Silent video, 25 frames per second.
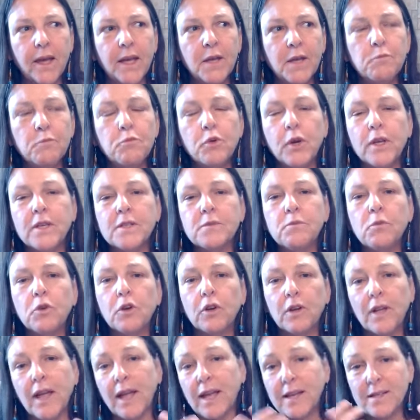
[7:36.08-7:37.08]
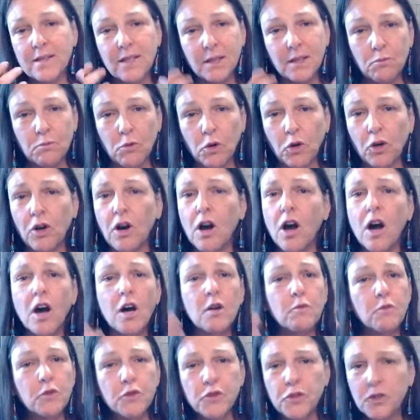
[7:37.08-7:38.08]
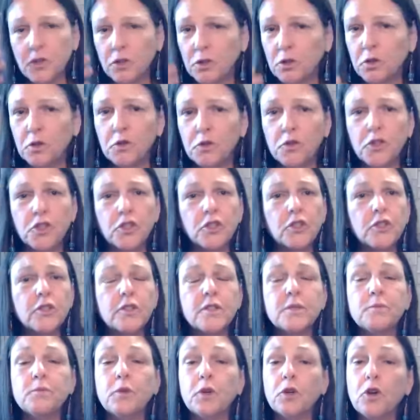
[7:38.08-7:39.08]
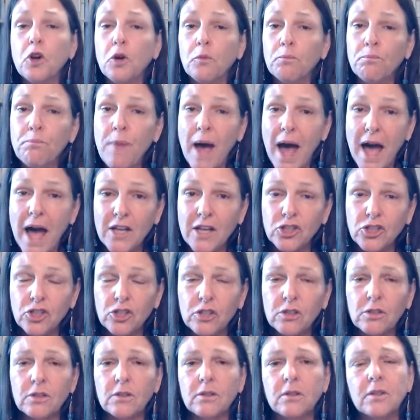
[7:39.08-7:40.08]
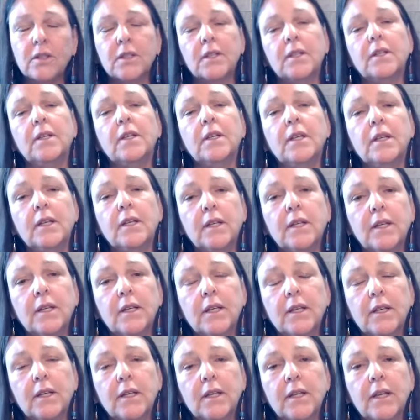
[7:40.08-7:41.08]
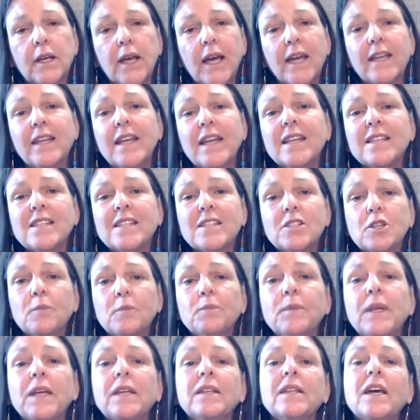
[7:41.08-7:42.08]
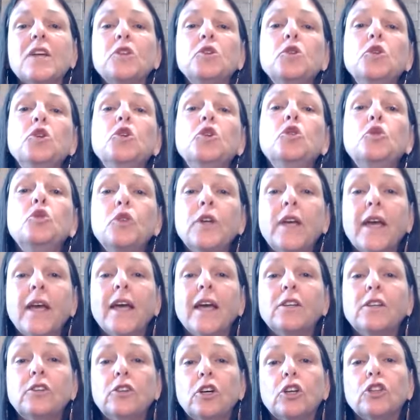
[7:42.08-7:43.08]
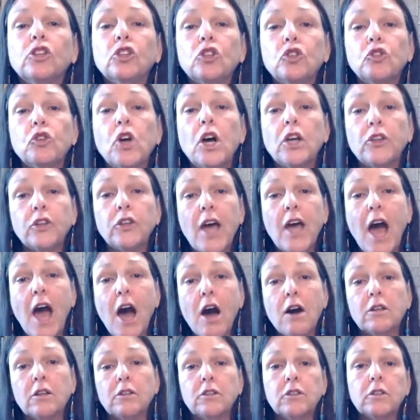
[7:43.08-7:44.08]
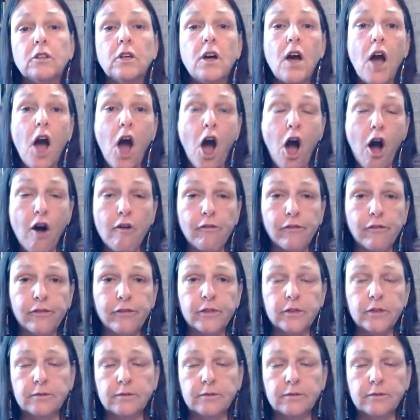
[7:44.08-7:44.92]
it brings more, like I said, more calm, more solutions, more compassion. And that's something that you cannot run out of.